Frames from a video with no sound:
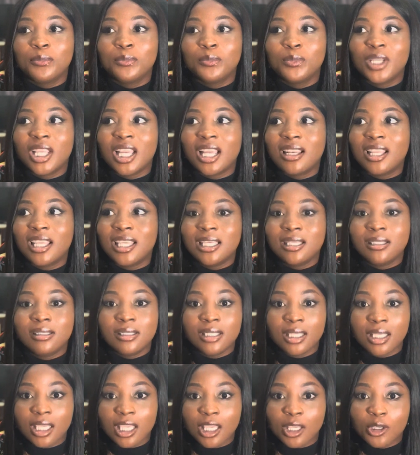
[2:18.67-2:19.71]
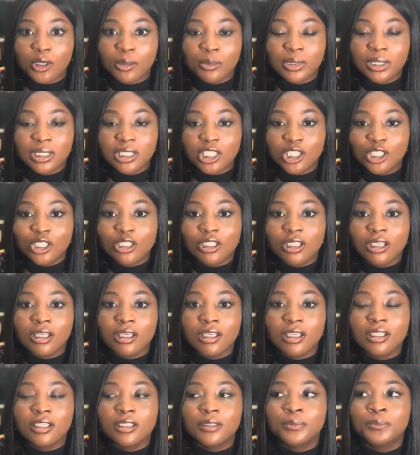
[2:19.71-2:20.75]
we had like a singing
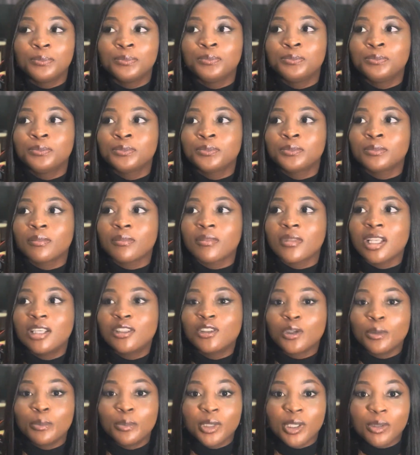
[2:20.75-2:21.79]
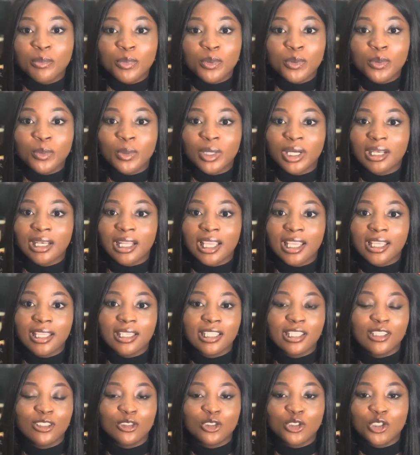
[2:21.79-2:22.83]
competition. Some people were like
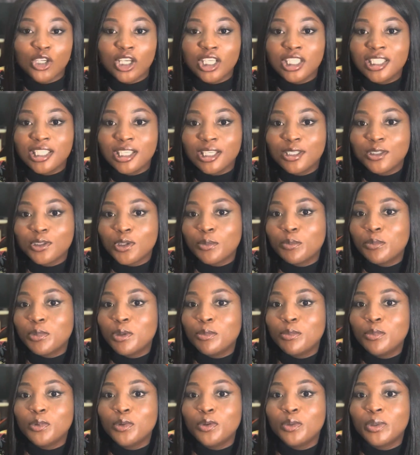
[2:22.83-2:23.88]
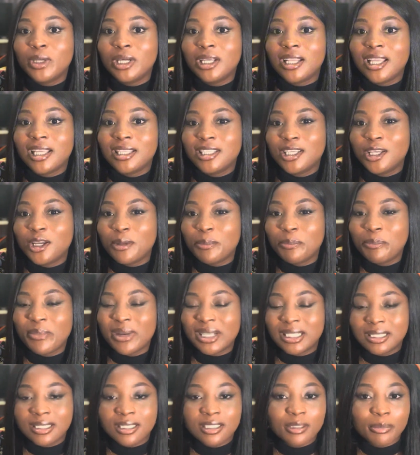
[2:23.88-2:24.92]
the judges, some people were like the
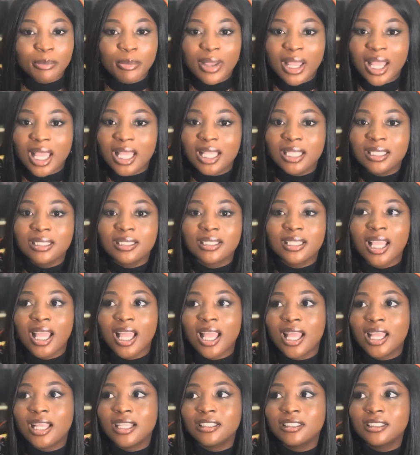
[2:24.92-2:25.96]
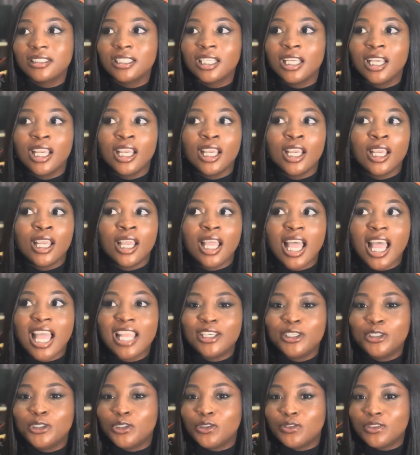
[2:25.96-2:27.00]
participants, and at
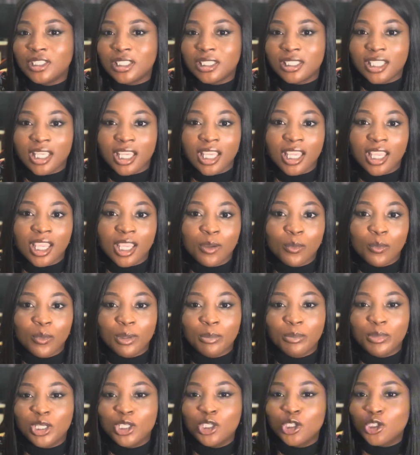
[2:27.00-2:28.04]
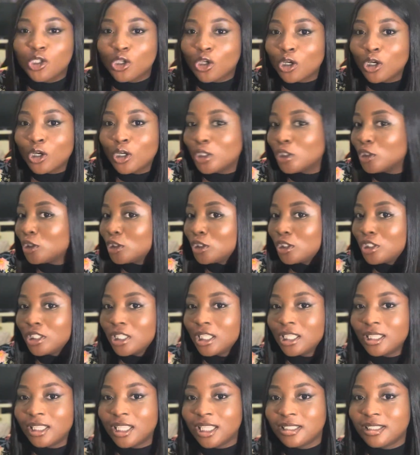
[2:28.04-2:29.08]
the end of the day, we're being judged.
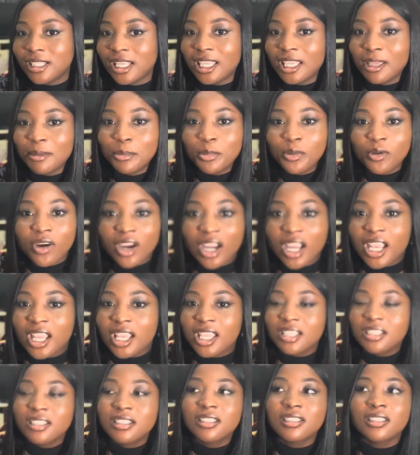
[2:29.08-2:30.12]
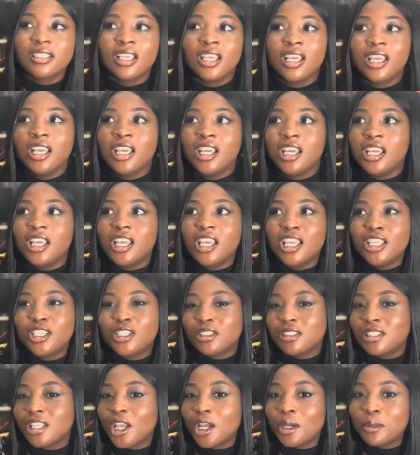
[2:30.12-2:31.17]
There's like a prize. It
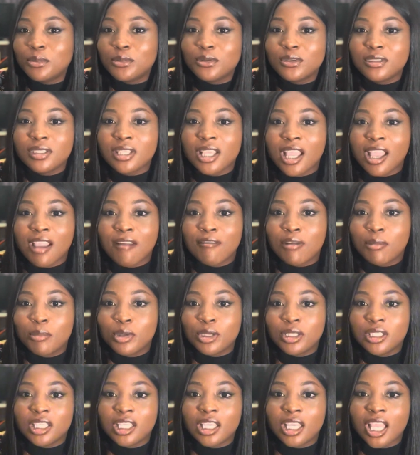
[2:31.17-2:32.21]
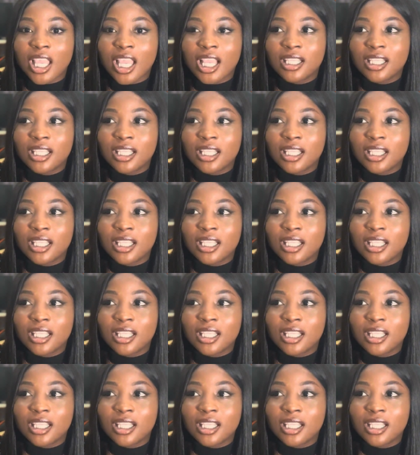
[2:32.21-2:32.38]
just helps everybody